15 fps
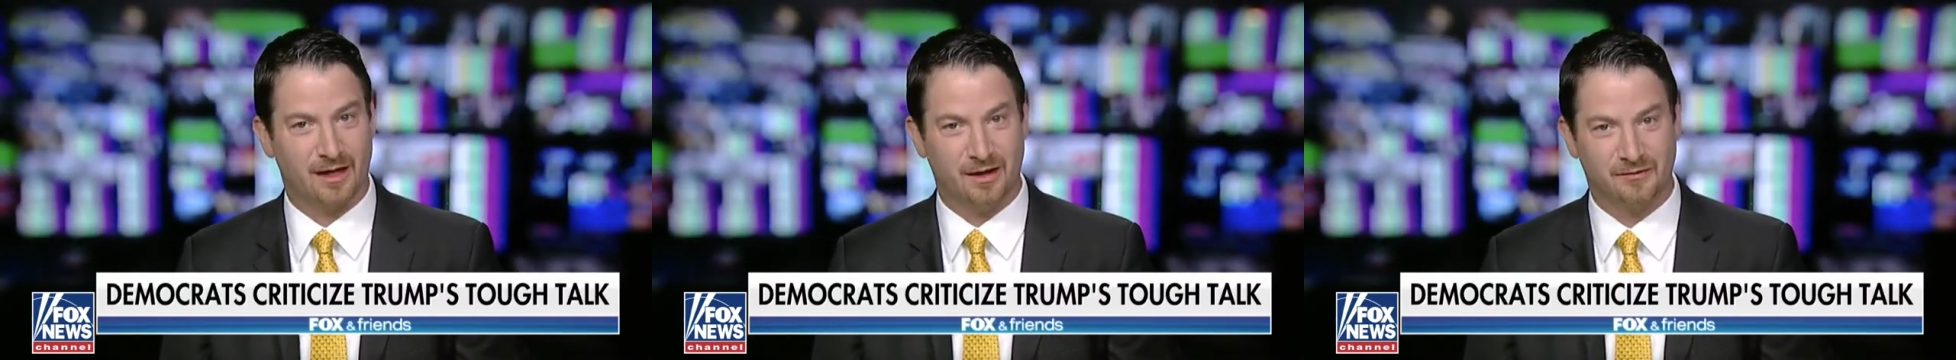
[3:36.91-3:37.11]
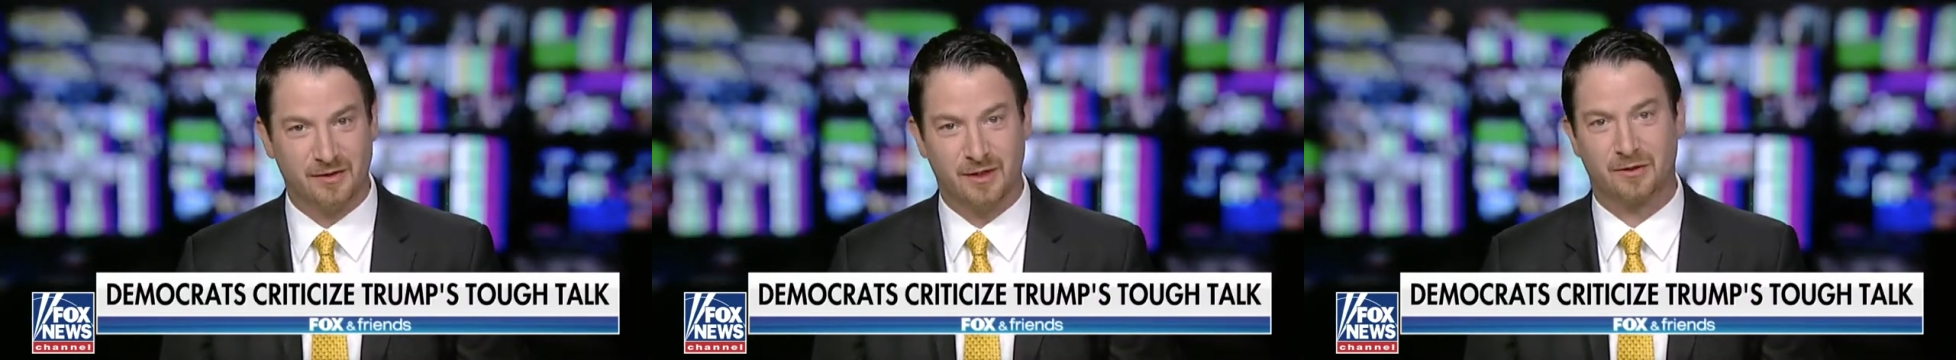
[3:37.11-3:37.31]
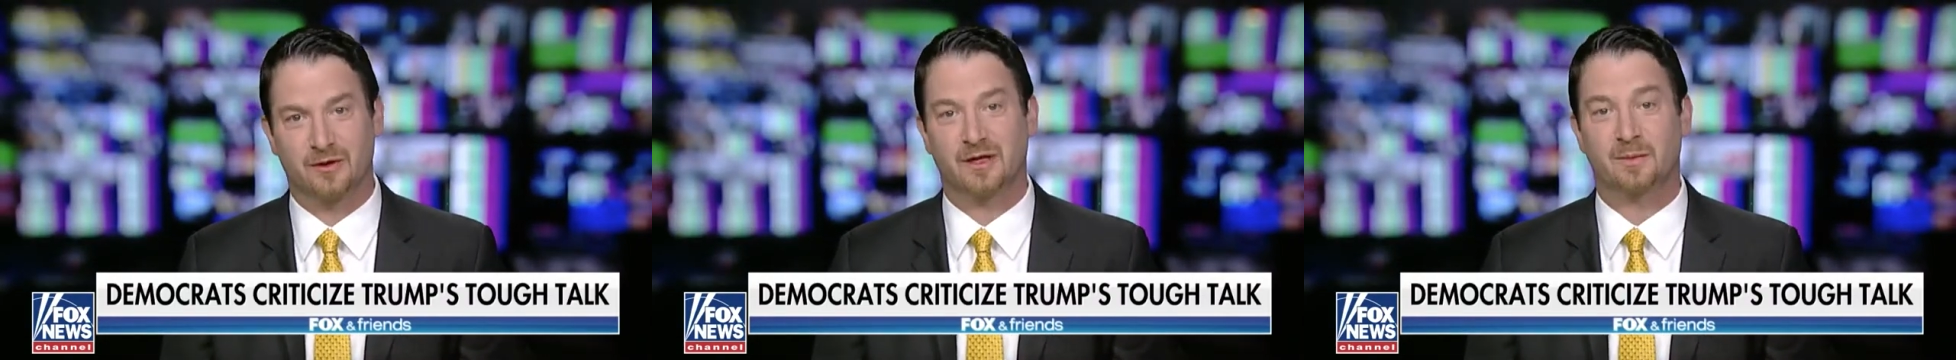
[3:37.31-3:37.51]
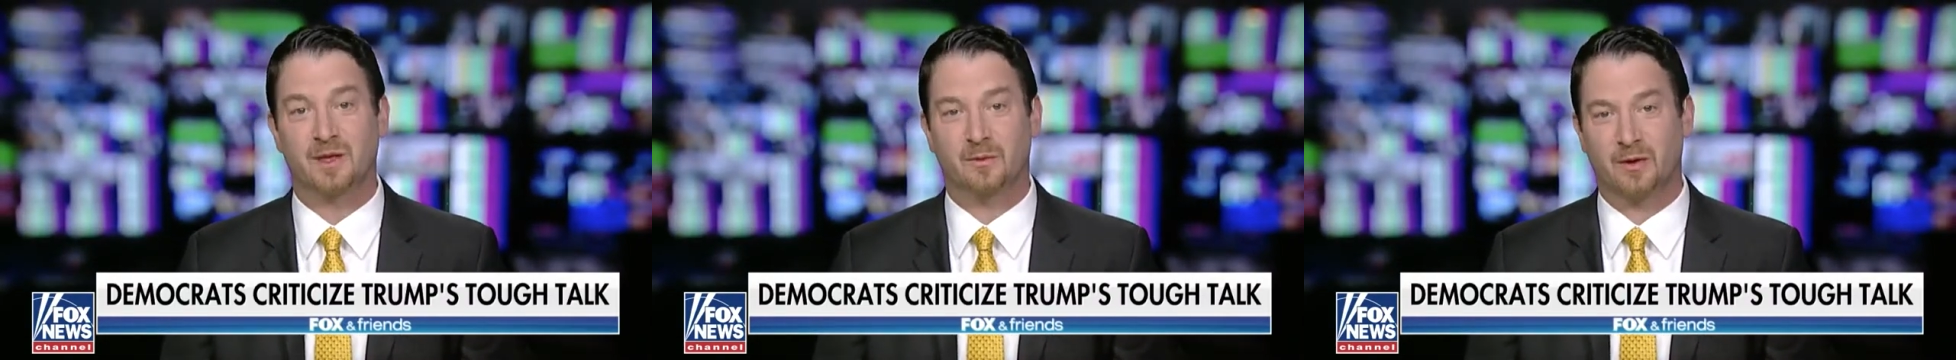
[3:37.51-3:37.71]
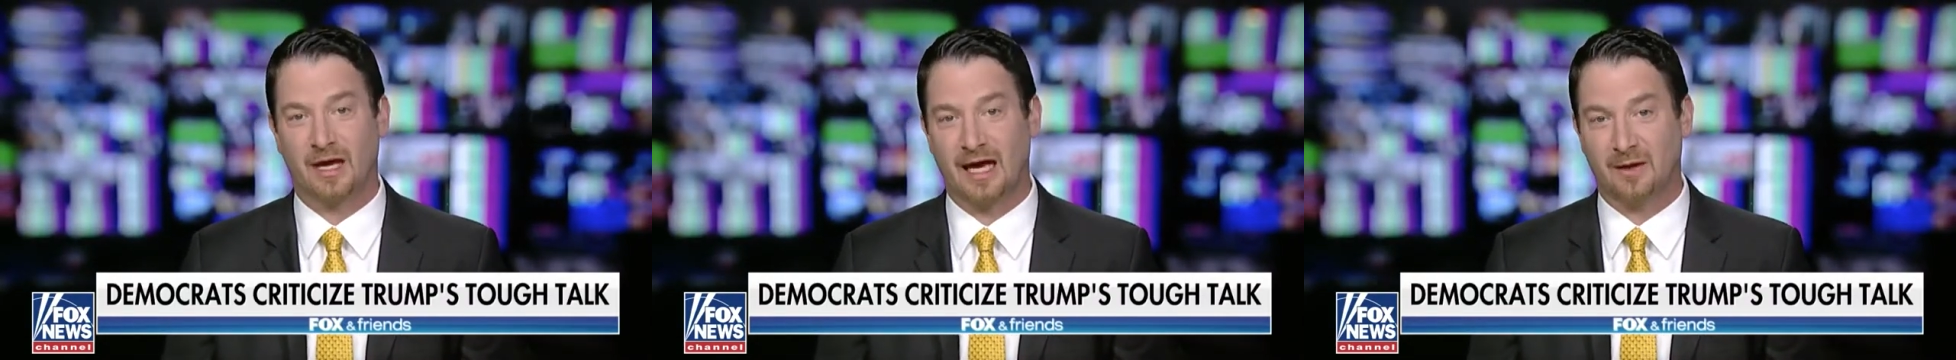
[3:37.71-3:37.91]
of an
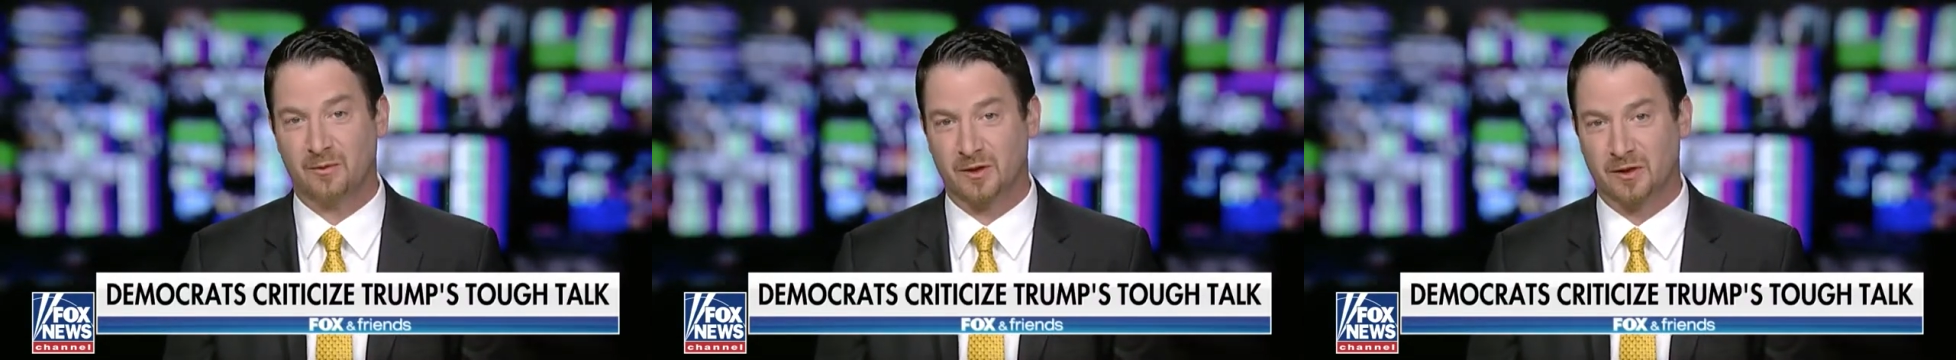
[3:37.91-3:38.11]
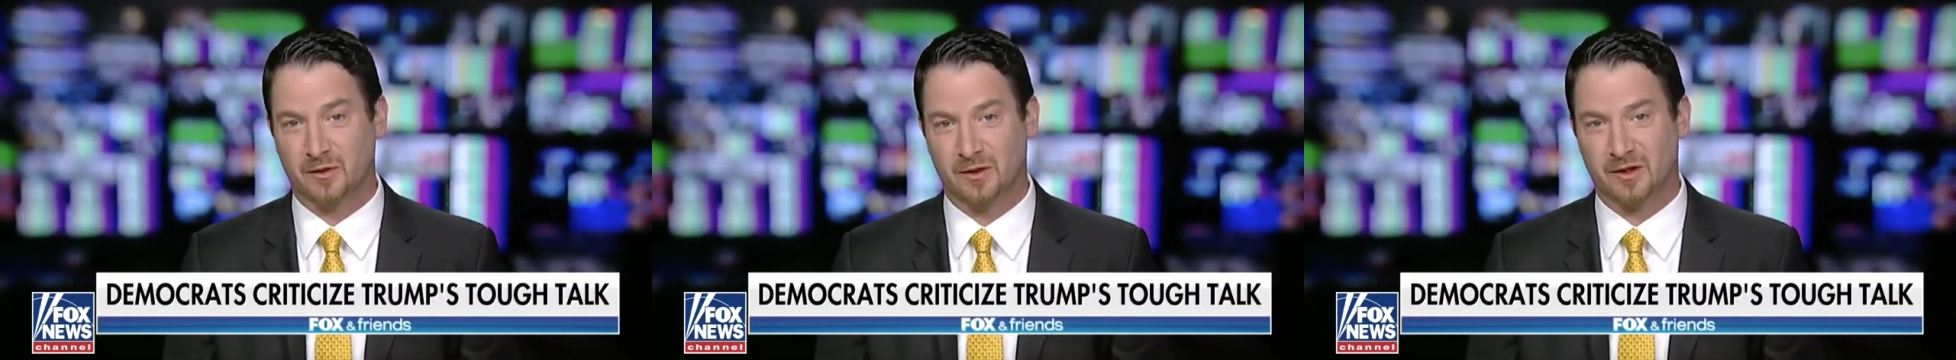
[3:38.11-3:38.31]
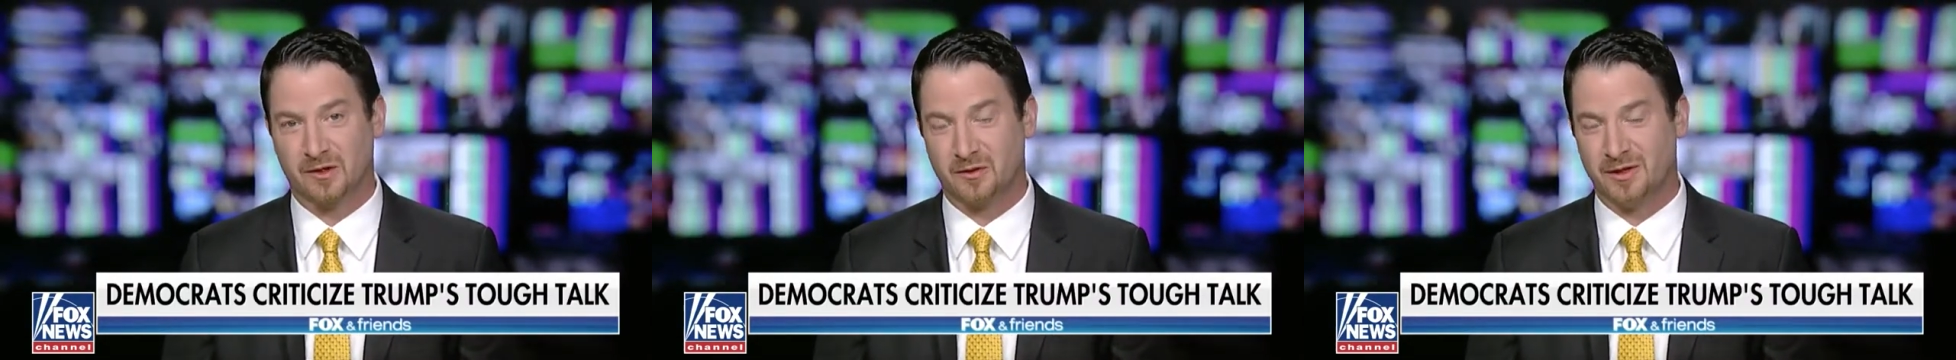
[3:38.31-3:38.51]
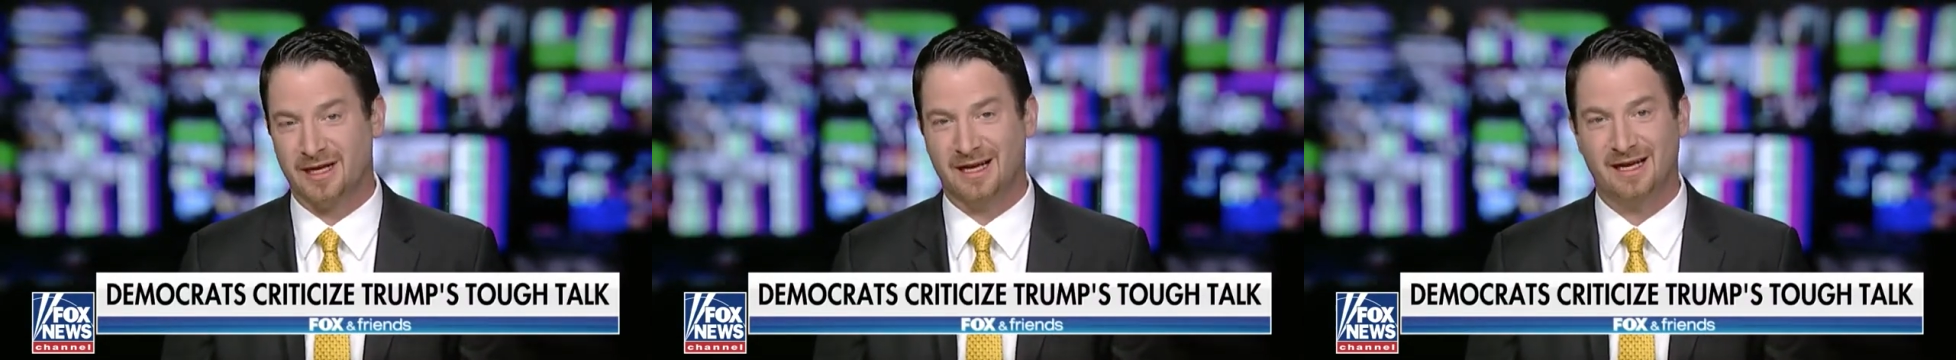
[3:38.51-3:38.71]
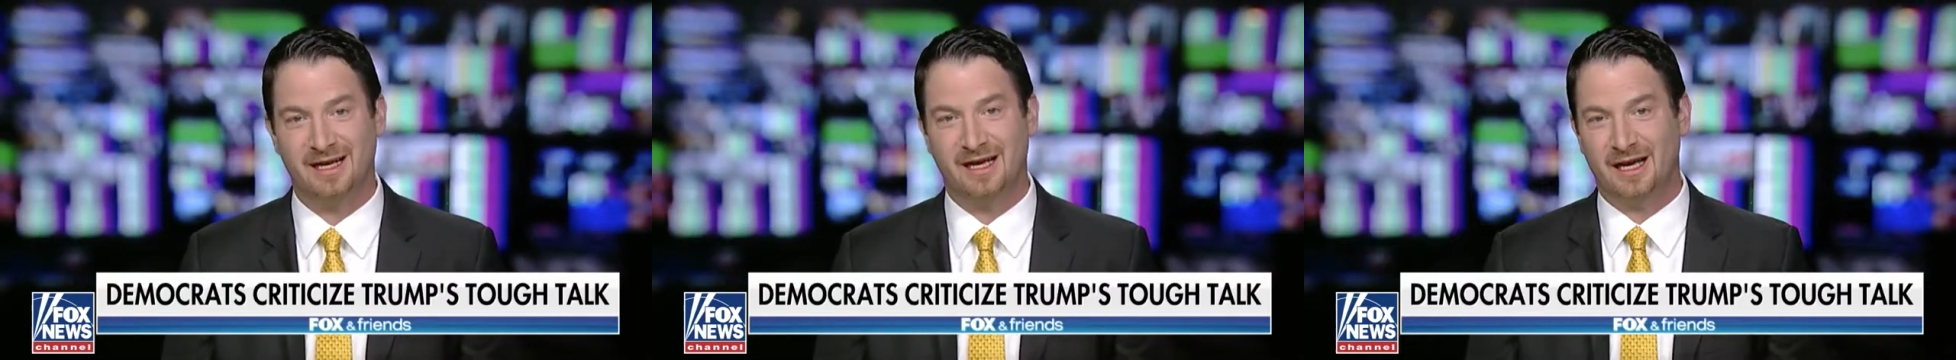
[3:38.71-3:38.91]
agreement we have with North
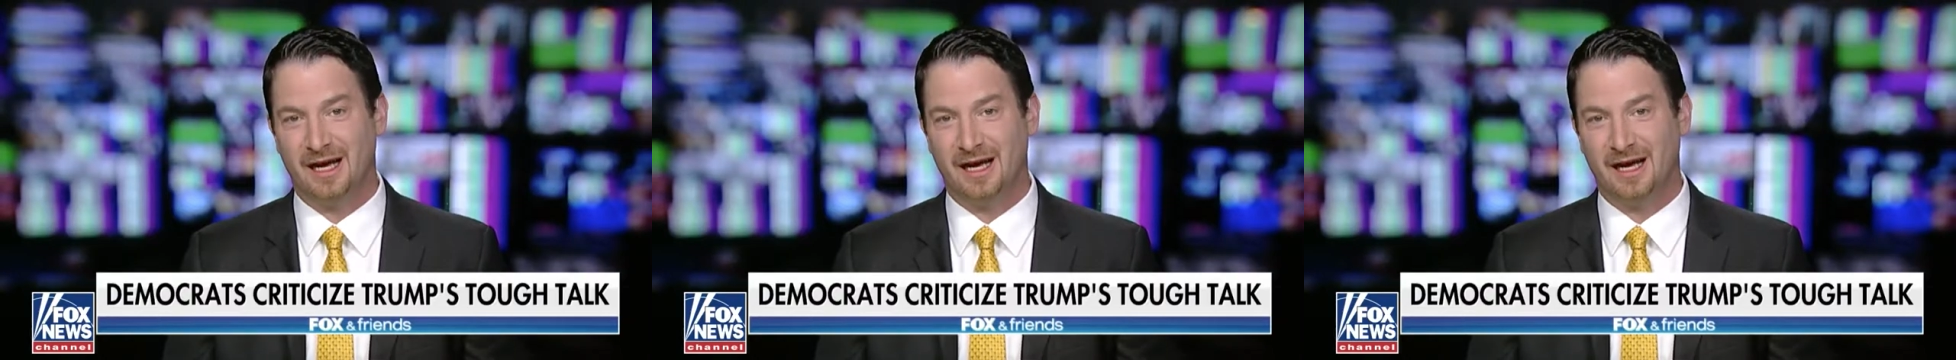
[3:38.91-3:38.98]
Korea.